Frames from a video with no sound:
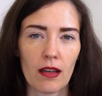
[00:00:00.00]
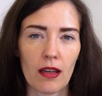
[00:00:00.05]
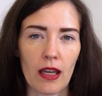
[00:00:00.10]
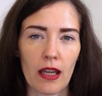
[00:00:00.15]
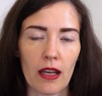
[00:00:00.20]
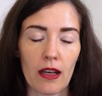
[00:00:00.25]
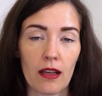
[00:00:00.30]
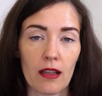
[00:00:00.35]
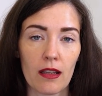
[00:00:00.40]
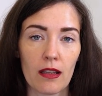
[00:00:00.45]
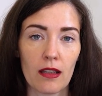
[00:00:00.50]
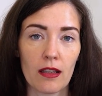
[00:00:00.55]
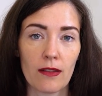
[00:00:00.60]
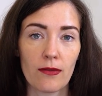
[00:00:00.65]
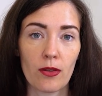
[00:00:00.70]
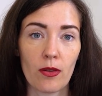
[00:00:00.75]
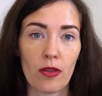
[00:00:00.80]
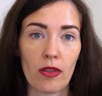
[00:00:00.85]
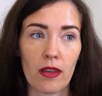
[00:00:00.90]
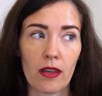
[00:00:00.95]
And
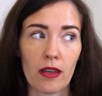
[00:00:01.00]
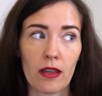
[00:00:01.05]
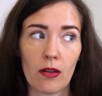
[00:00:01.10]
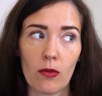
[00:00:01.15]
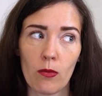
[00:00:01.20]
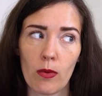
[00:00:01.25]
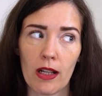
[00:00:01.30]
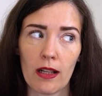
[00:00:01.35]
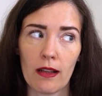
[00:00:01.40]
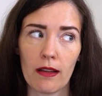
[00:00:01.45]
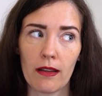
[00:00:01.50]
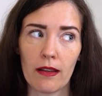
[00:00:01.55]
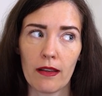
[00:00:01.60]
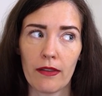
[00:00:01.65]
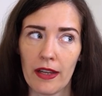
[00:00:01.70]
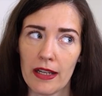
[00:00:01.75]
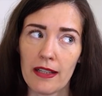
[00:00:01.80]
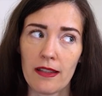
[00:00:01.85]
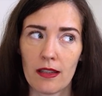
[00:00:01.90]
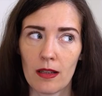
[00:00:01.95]
if you're thinking, well,
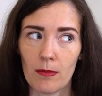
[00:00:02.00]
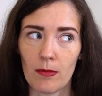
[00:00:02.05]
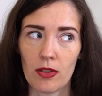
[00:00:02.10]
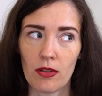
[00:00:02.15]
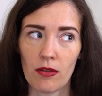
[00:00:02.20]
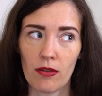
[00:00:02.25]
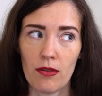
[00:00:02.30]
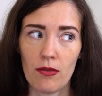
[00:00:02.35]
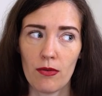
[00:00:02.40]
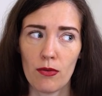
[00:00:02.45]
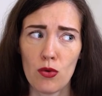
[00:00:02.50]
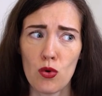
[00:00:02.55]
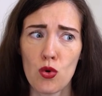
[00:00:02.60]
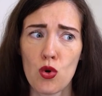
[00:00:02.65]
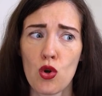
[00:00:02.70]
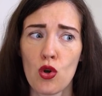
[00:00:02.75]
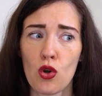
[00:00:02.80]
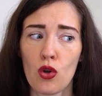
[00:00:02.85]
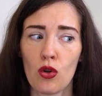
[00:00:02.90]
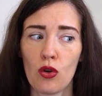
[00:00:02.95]
that's up to
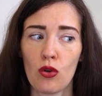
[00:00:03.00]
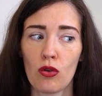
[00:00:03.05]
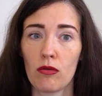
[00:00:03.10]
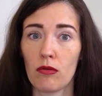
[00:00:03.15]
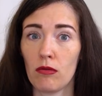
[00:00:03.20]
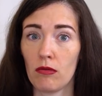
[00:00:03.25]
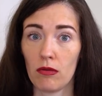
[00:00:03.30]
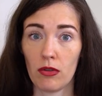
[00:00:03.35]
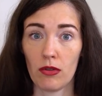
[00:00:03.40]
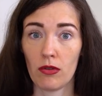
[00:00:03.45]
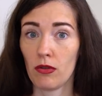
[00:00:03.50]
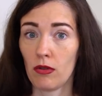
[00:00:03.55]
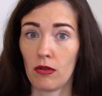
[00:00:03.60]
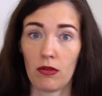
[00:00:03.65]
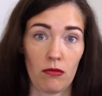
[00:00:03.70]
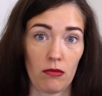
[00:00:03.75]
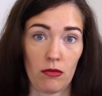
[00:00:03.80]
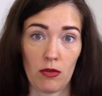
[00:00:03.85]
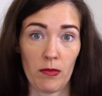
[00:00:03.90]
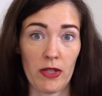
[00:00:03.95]
you,
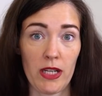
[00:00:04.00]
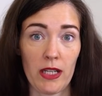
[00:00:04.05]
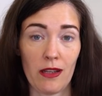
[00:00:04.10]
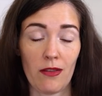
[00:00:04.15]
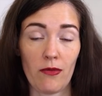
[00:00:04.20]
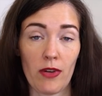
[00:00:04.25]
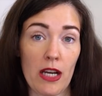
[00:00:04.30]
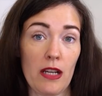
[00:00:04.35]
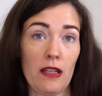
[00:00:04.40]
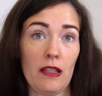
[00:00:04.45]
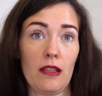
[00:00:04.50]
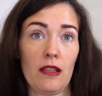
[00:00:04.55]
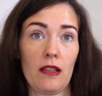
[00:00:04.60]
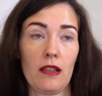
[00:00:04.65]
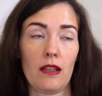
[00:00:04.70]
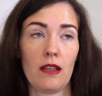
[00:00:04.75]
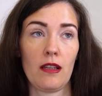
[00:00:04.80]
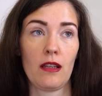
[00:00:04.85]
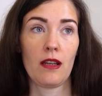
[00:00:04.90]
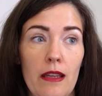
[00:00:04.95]
you're completely right.
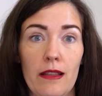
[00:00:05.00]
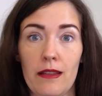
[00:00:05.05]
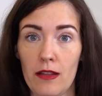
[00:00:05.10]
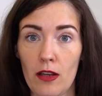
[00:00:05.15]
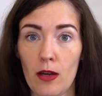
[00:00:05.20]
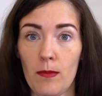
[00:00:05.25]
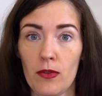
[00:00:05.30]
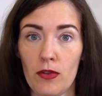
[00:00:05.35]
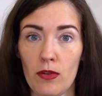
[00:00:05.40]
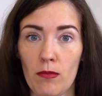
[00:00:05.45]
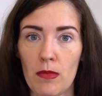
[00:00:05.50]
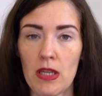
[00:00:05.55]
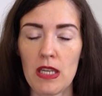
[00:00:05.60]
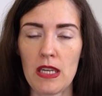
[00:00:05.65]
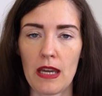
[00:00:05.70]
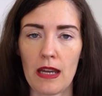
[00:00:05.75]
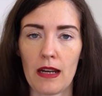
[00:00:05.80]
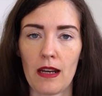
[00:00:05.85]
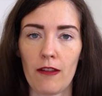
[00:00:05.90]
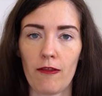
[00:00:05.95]
It's up to
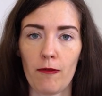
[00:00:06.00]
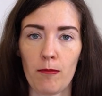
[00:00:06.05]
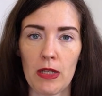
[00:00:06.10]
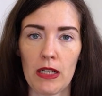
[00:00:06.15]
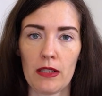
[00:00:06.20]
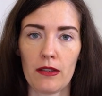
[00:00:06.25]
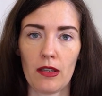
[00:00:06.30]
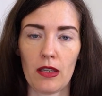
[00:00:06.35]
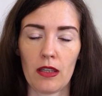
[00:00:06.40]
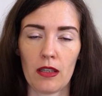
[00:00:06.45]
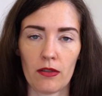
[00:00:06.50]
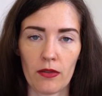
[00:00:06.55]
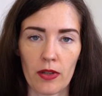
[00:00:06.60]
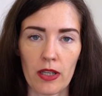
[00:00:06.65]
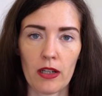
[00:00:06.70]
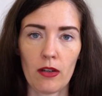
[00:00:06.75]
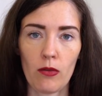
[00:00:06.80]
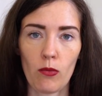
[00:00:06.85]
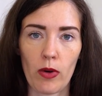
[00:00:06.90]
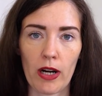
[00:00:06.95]
me, and I've built a
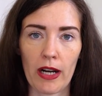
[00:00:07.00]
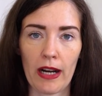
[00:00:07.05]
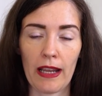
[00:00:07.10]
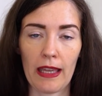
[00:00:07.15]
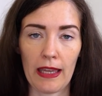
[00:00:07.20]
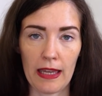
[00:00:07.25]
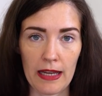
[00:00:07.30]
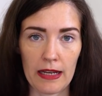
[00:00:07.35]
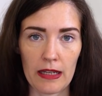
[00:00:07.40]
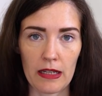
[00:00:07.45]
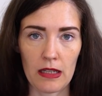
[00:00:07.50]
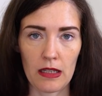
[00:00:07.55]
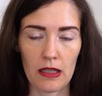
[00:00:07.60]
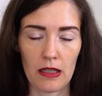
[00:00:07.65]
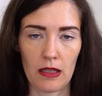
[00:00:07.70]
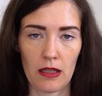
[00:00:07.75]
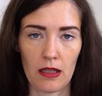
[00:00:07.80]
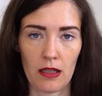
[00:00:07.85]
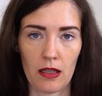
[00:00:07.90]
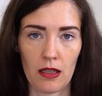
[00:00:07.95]
career where I can
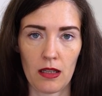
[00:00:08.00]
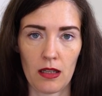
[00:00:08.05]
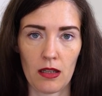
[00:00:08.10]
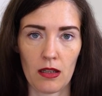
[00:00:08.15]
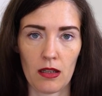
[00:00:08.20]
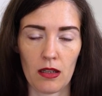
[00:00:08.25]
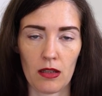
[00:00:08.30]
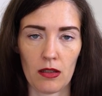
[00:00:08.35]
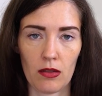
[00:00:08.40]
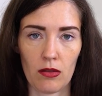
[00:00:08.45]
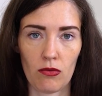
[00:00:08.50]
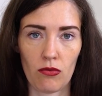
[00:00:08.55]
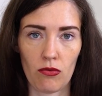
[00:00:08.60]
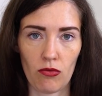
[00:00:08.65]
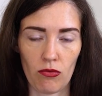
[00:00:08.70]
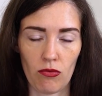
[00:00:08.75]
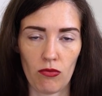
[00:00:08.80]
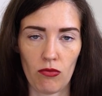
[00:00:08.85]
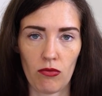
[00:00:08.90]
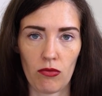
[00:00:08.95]

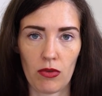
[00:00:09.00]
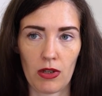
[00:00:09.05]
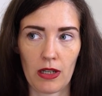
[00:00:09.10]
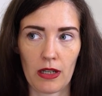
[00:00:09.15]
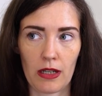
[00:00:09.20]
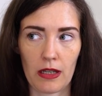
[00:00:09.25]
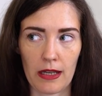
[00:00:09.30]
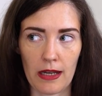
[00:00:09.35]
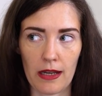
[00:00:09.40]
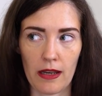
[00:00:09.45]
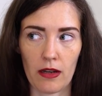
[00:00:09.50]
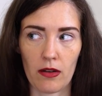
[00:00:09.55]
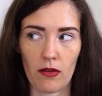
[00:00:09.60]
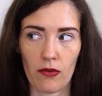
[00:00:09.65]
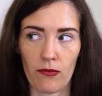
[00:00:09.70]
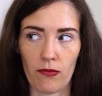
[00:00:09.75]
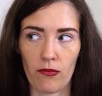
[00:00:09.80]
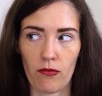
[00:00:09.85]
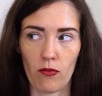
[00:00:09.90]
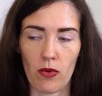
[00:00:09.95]
do kind
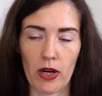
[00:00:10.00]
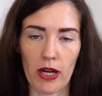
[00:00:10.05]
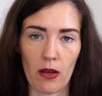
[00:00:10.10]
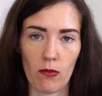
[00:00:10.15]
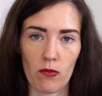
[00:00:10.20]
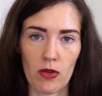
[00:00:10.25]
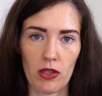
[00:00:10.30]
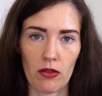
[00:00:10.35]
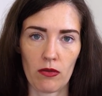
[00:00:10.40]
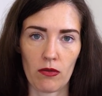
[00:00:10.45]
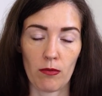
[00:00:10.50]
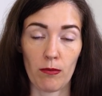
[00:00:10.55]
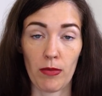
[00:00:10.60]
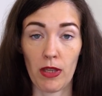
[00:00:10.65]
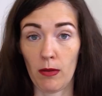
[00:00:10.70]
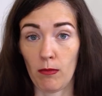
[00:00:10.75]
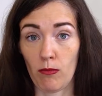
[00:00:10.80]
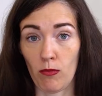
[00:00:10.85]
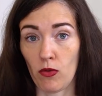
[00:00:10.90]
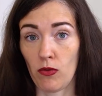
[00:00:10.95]
of what I want or
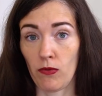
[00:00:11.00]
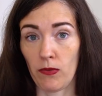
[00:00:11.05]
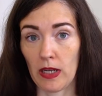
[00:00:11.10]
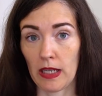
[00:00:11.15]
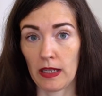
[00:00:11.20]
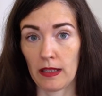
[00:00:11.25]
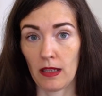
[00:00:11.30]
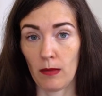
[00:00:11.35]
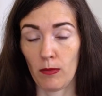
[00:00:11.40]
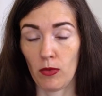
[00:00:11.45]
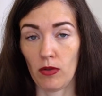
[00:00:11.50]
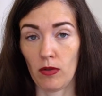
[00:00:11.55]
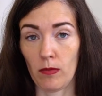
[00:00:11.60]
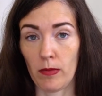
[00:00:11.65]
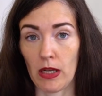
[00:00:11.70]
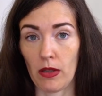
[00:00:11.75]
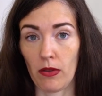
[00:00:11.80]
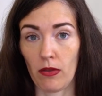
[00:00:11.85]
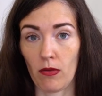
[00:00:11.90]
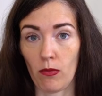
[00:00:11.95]
be more flexible
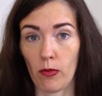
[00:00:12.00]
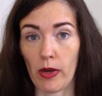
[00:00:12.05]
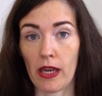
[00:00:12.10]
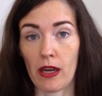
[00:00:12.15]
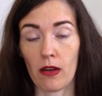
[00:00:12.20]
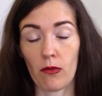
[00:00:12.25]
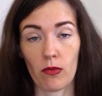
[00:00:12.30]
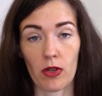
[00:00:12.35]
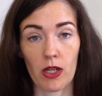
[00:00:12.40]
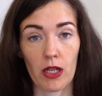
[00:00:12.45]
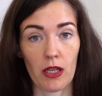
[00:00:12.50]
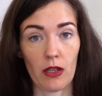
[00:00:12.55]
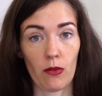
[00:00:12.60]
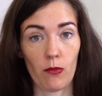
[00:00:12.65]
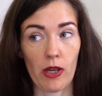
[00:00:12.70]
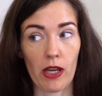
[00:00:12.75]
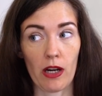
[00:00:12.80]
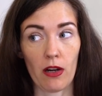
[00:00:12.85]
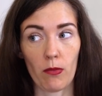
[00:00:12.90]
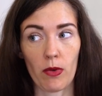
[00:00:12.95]
about the way I work and
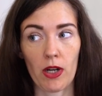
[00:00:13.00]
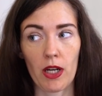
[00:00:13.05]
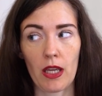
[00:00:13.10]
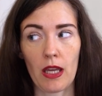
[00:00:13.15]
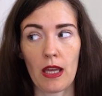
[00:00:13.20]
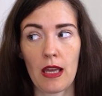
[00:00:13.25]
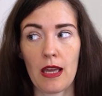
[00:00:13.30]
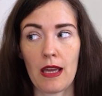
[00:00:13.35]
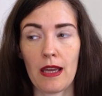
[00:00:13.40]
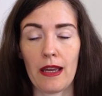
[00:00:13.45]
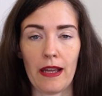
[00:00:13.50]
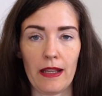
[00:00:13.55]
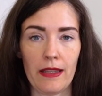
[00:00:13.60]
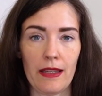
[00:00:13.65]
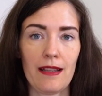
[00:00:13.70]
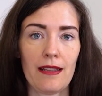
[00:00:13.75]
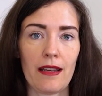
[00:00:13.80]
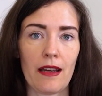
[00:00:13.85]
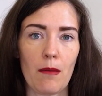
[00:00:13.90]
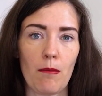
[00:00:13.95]
where I work. And
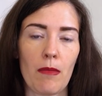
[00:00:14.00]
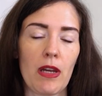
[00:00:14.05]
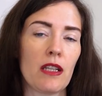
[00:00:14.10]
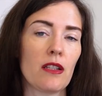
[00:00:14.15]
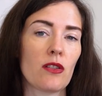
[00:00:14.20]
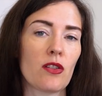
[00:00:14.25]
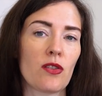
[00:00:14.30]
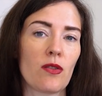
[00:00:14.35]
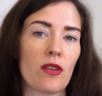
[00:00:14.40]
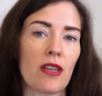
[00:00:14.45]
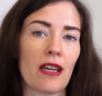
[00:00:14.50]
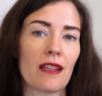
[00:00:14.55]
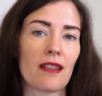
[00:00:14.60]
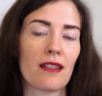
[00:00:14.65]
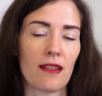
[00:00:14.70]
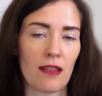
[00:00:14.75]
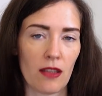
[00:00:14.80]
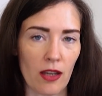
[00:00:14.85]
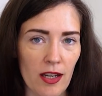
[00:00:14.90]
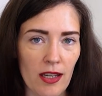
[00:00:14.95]
yet I managed to get
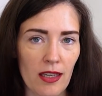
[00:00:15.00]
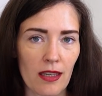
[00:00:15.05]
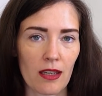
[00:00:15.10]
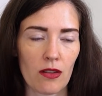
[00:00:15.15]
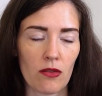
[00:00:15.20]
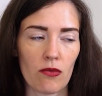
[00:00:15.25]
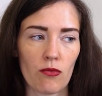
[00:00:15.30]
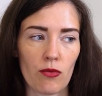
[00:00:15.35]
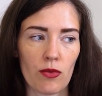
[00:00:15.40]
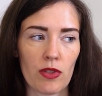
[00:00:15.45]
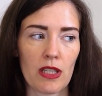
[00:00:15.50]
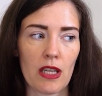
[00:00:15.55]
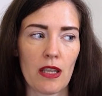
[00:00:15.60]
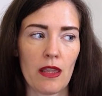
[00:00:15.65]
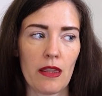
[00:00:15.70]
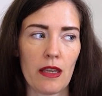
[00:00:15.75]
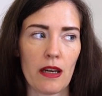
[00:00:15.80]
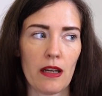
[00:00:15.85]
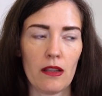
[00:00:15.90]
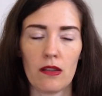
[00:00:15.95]
stuck in a
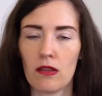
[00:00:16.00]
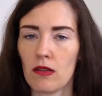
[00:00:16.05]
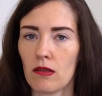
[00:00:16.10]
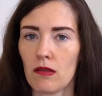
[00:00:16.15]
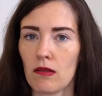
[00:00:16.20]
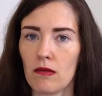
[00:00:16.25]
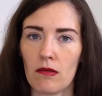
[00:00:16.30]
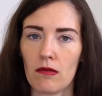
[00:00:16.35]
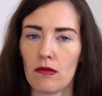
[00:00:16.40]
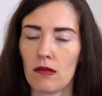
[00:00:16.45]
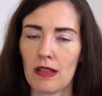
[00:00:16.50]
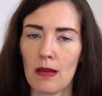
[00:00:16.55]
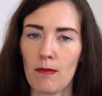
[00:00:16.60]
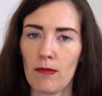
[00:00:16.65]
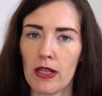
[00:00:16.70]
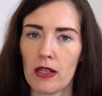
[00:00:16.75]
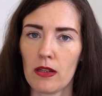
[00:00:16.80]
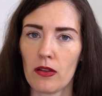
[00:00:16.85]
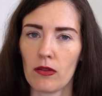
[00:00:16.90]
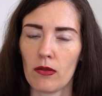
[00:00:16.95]
routine that
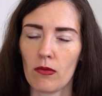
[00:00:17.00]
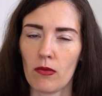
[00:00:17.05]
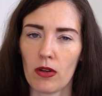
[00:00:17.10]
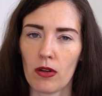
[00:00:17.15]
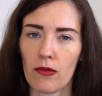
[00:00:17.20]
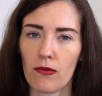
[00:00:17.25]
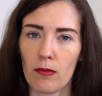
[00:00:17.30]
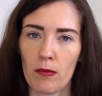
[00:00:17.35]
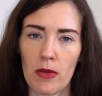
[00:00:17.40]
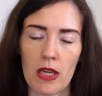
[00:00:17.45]
simply doesn't work for